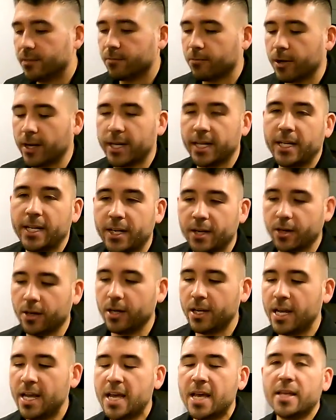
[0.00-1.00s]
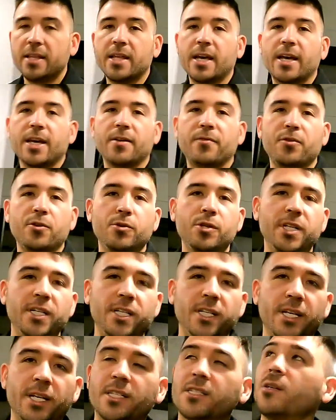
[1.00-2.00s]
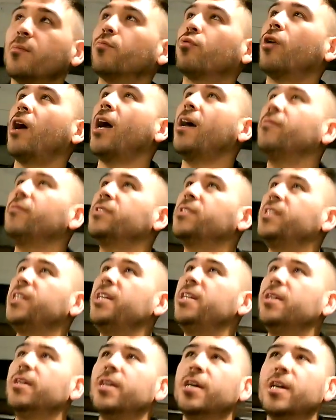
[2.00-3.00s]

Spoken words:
right here that if you need to get some privacy,